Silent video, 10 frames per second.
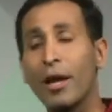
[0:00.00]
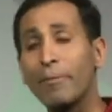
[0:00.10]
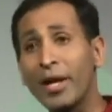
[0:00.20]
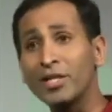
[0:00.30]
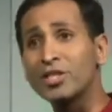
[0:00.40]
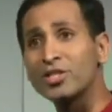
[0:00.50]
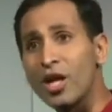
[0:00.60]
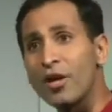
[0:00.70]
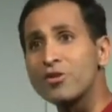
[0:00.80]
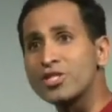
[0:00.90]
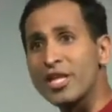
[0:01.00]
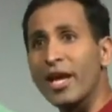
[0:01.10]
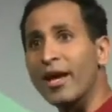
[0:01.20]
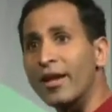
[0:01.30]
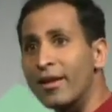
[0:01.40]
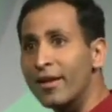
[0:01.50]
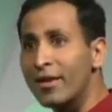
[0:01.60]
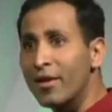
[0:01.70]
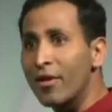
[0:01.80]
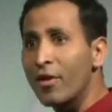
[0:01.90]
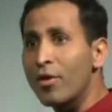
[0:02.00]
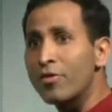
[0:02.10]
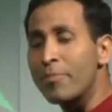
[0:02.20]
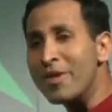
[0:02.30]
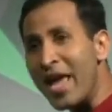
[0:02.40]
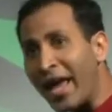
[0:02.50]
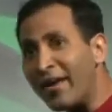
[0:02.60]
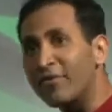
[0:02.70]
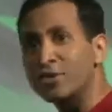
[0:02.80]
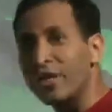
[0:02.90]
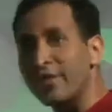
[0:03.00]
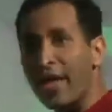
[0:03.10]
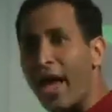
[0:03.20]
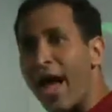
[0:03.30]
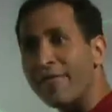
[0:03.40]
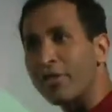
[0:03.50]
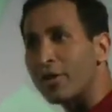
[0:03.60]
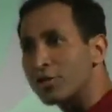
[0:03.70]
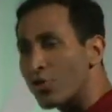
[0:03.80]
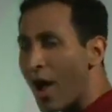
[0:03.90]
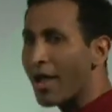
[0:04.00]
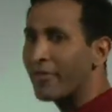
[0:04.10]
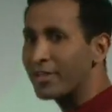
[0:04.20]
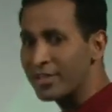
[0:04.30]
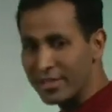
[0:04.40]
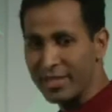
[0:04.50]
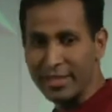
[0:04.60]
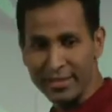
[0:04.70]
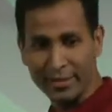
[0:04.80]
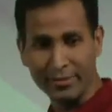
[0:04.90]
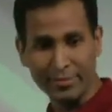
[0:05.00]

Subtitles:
and patients to understand the behaviors that they have that are driving disease.